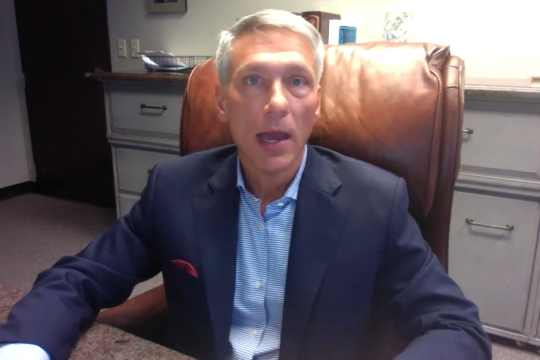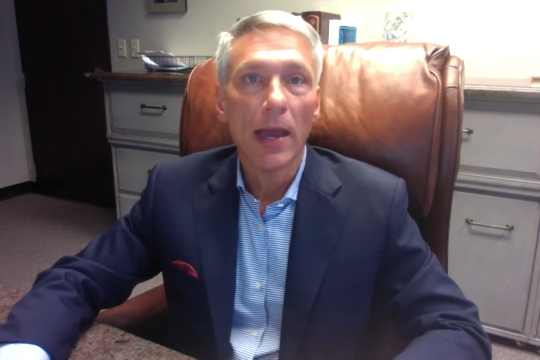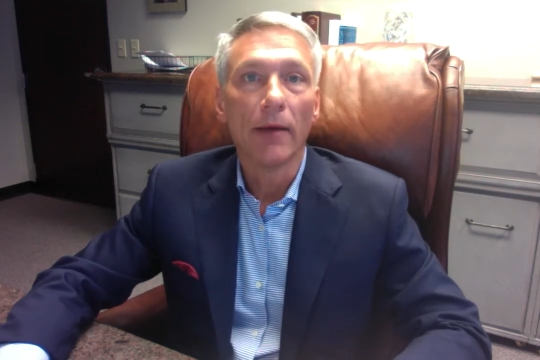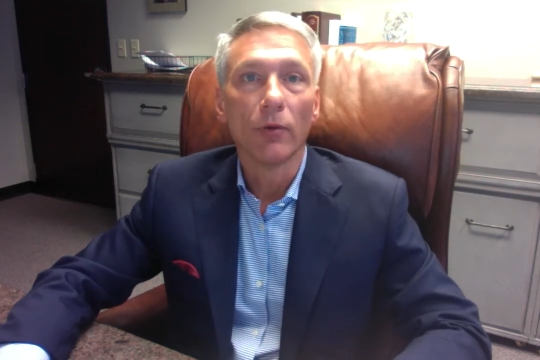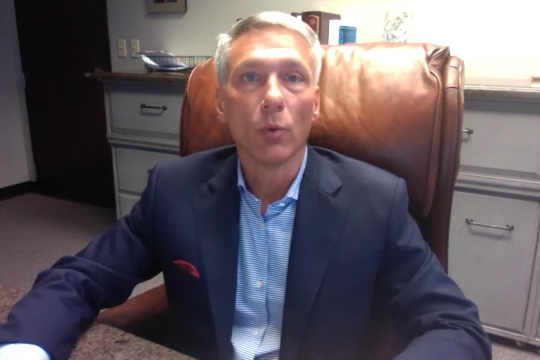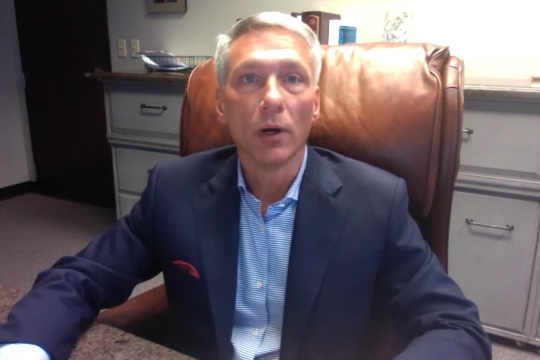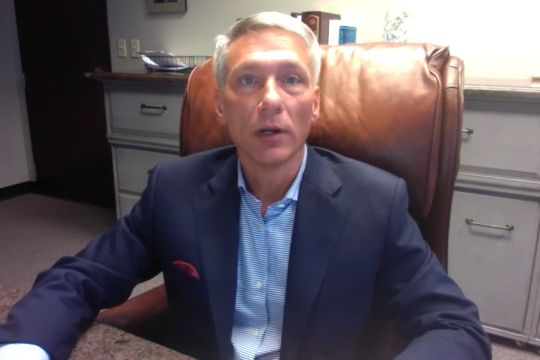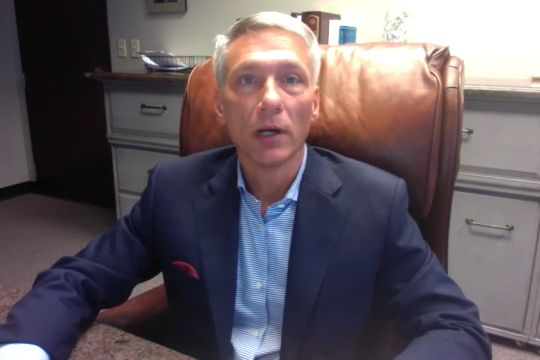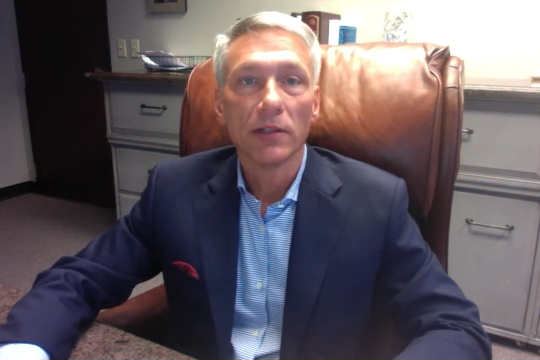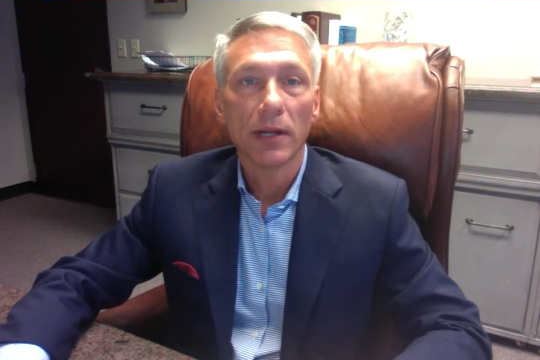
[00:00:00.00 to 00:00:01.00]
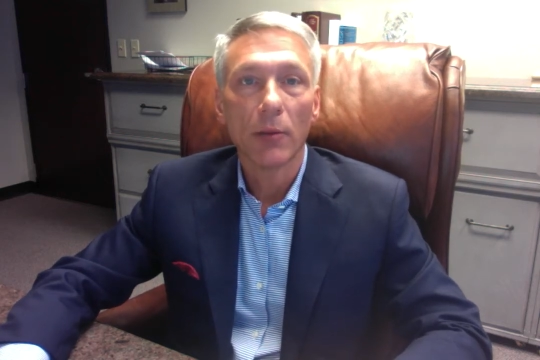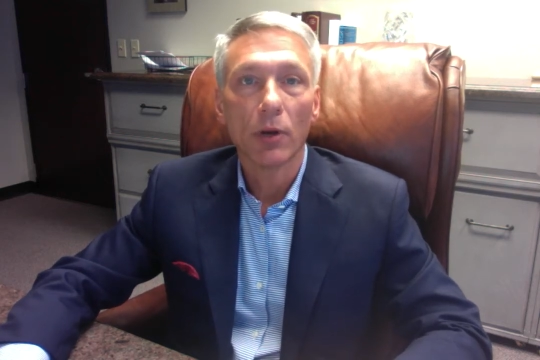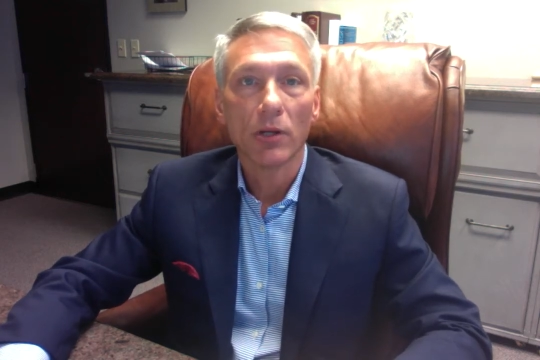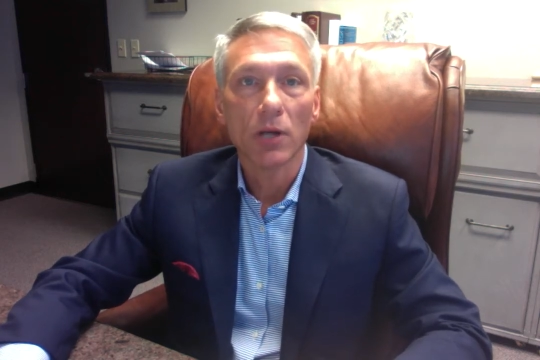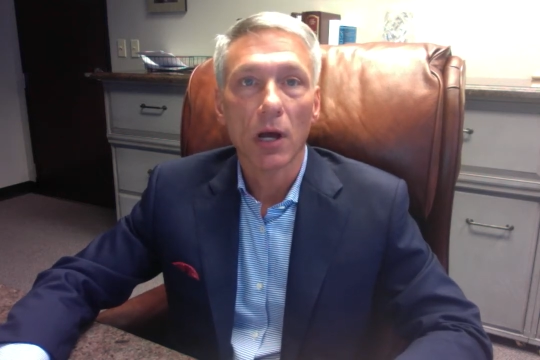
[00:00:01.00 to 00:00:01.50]
Hey everyone, uh, today we're
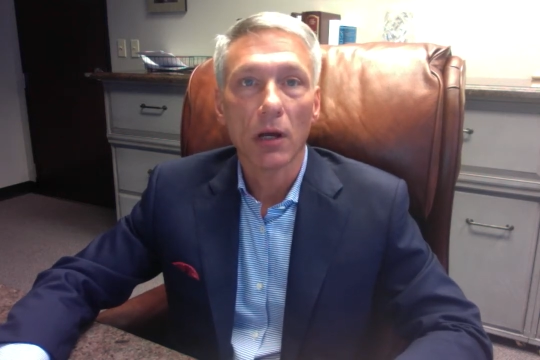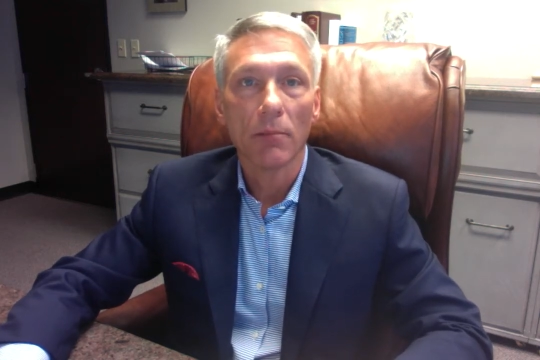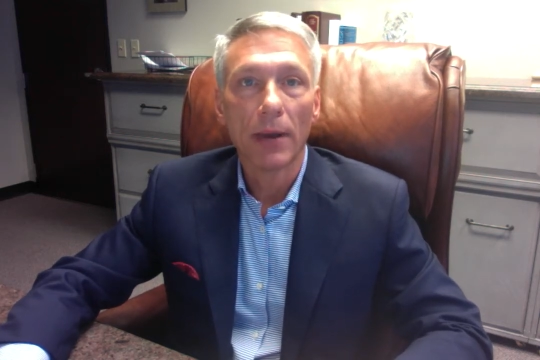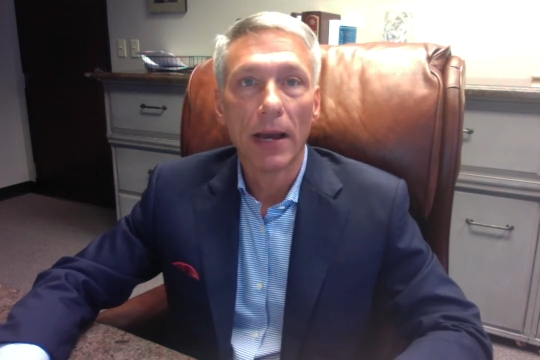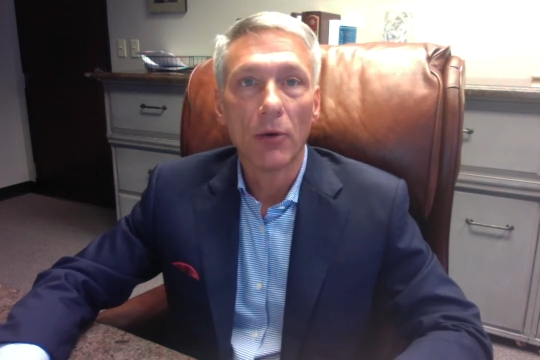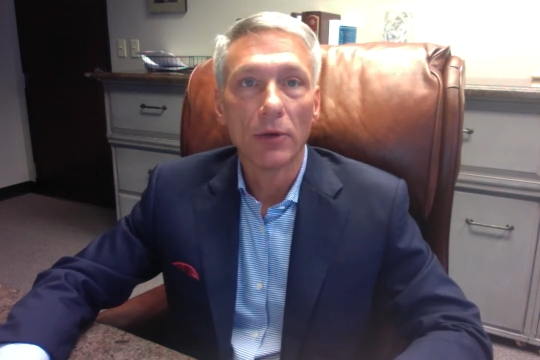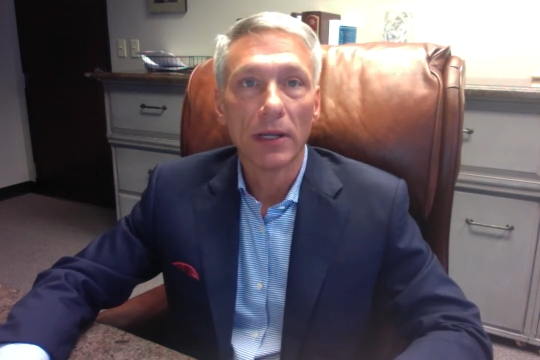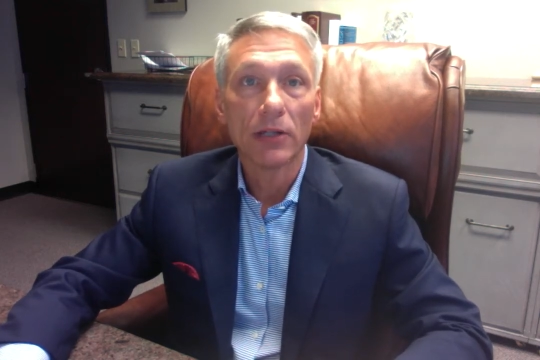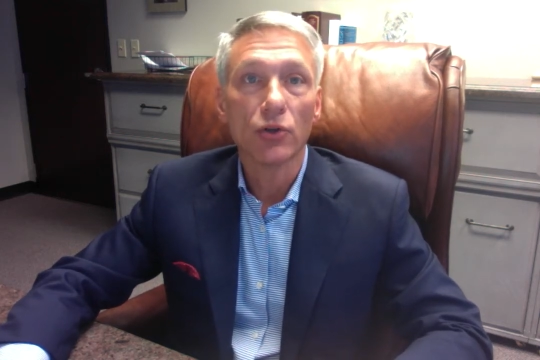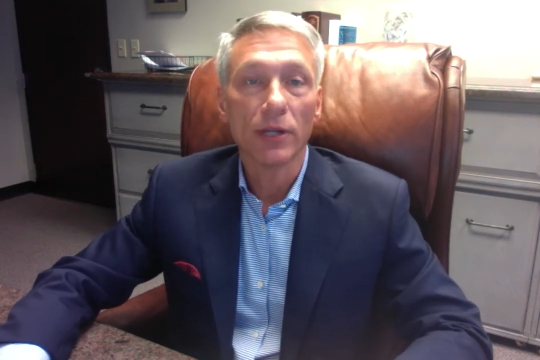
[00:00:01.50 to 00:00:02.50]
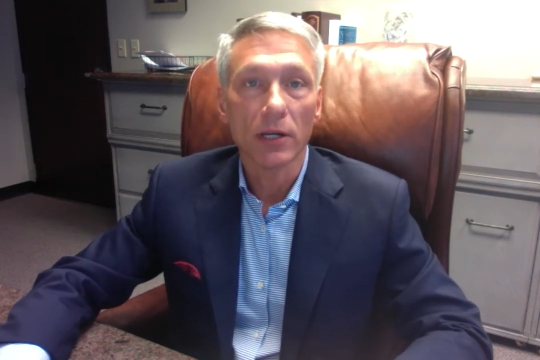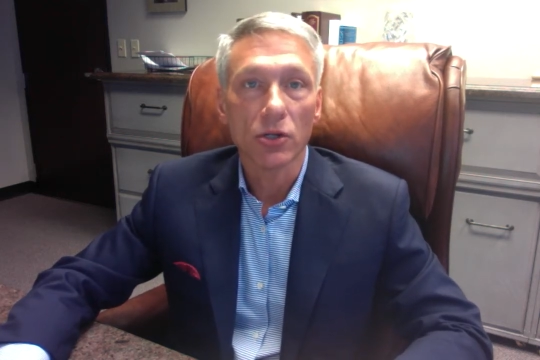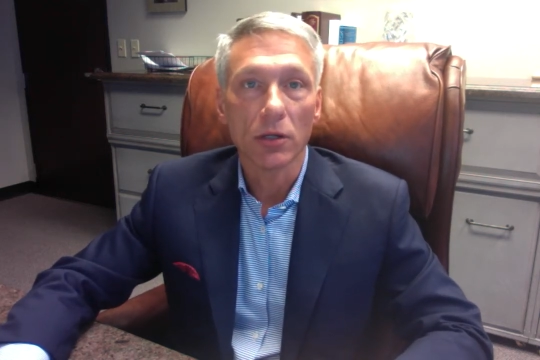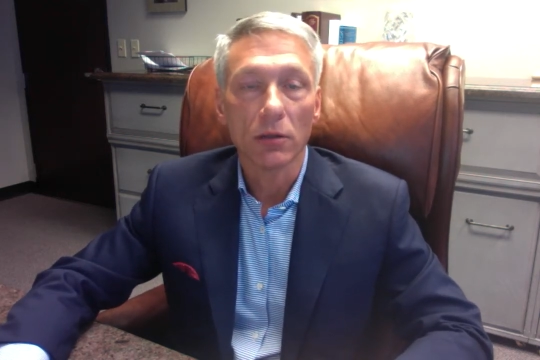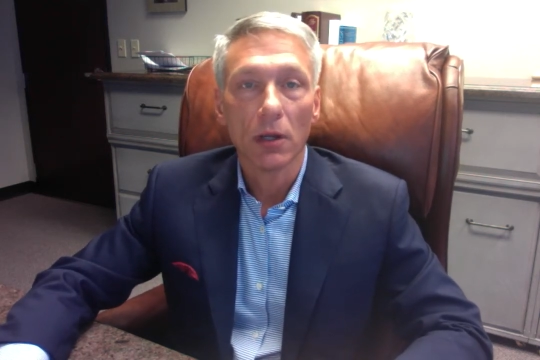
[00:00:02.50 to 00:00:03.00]
going to talk about
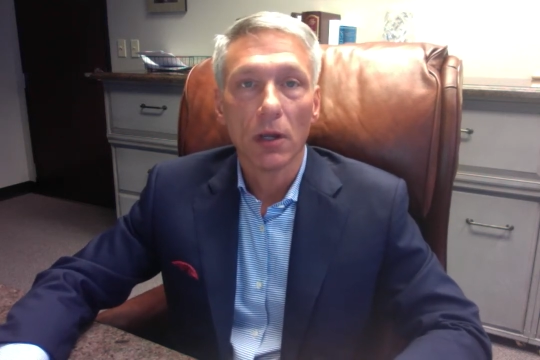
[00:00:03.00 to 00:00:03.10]
interdiction.